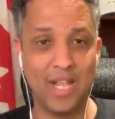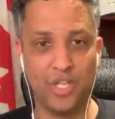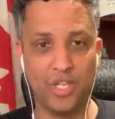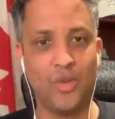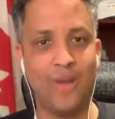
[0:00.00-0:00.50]
And
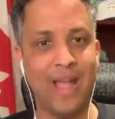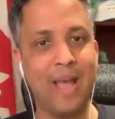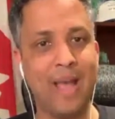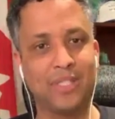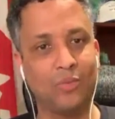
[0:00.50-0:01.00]
it just so
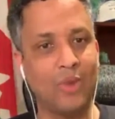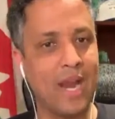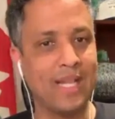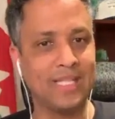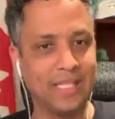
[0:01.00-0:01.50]
happens that the
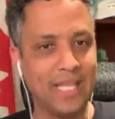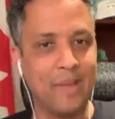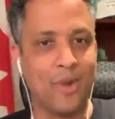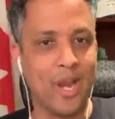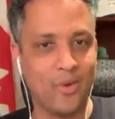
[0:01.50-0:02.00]
ridings that
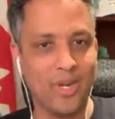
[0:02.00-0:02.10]
they